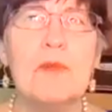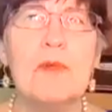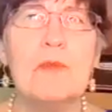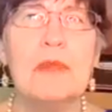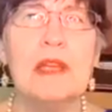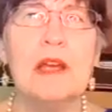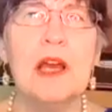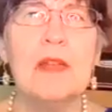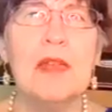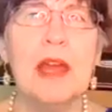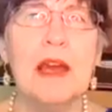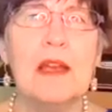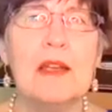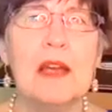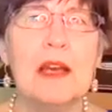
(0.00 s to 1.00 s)
beyond
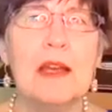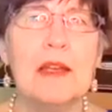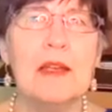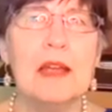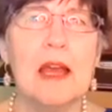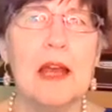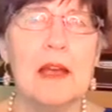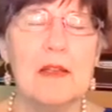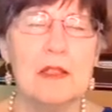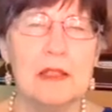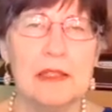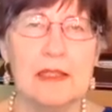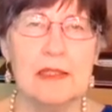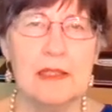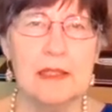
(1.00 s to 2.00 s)
that, I
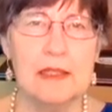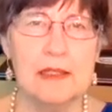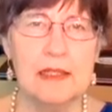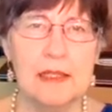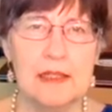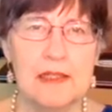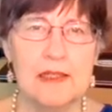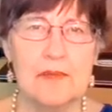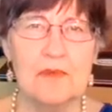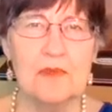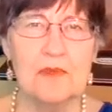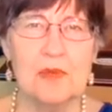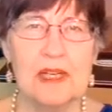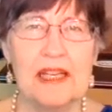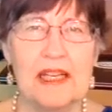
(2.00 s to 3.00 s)
actually did attend some
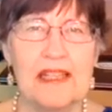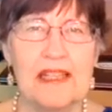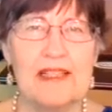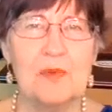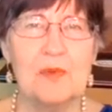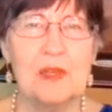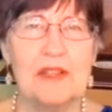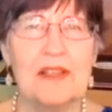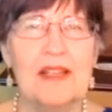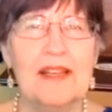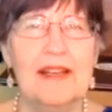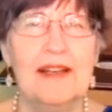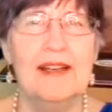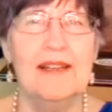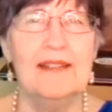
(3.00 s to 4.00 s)
trainings with
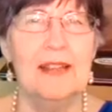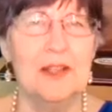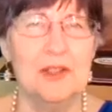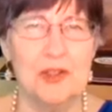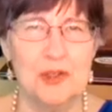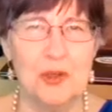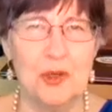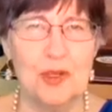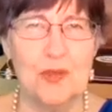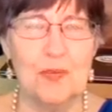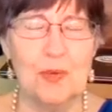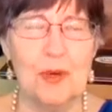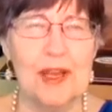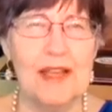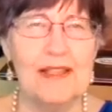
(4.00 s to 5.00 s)
Dr. George
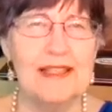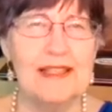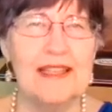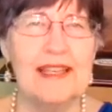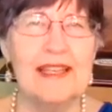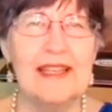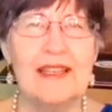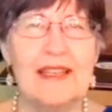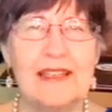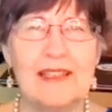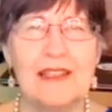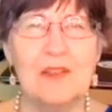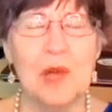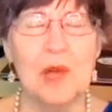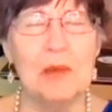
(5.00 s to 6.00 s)
Pransky
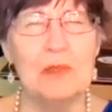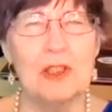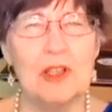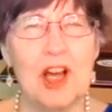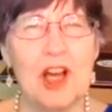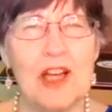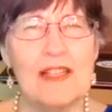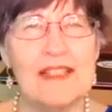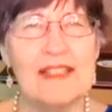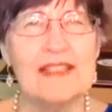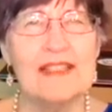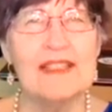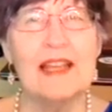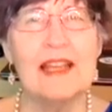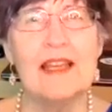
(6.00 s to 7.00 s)
and Robert
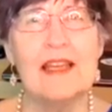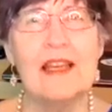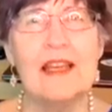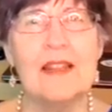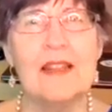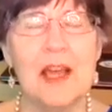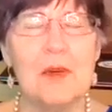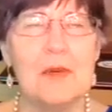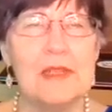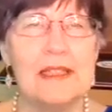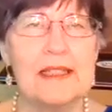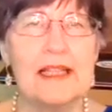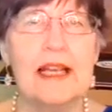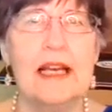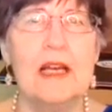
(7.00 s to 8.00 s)
Cosson, and that
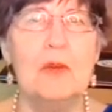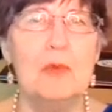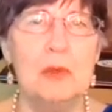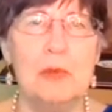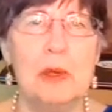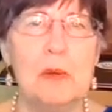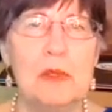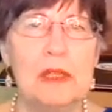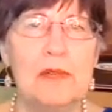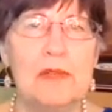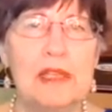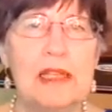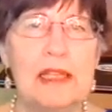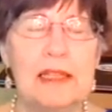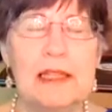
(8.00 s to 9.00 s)
was when we were
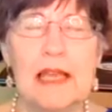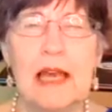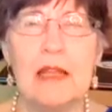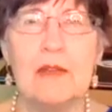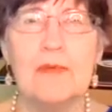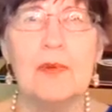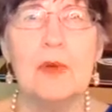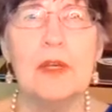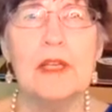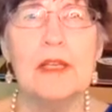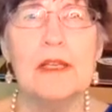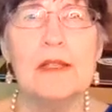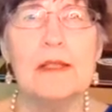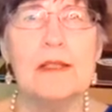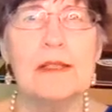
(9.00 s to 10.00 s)
living in
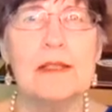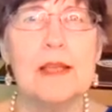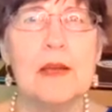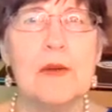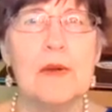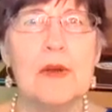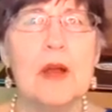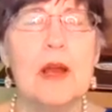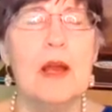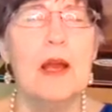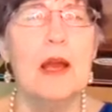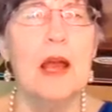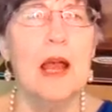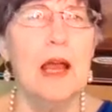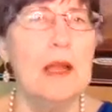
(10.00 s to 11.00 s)
California. So
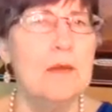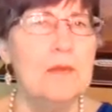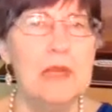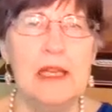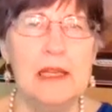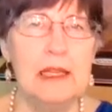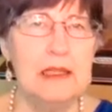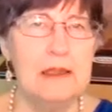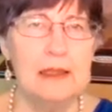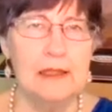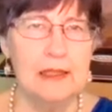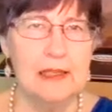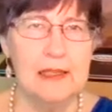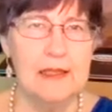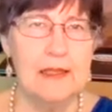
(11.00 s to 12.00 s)
I
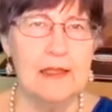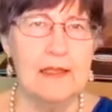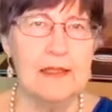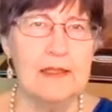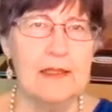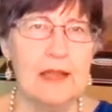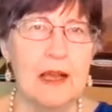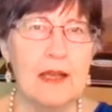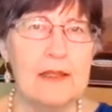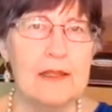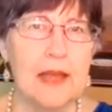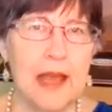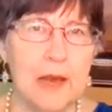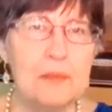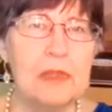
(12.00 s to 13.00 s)
immediately saw
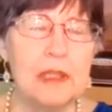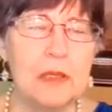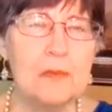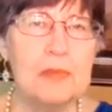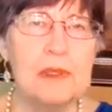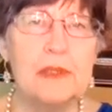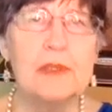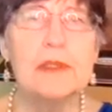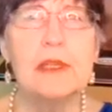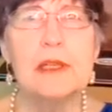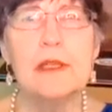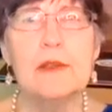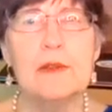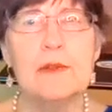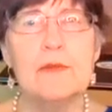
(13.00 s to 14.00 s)
the
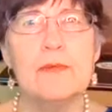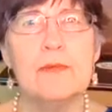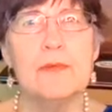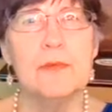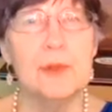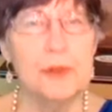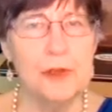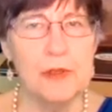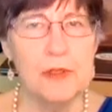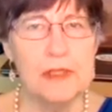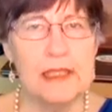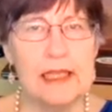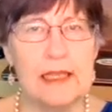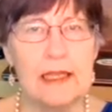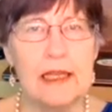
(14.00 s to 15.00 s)
applicability for nursing.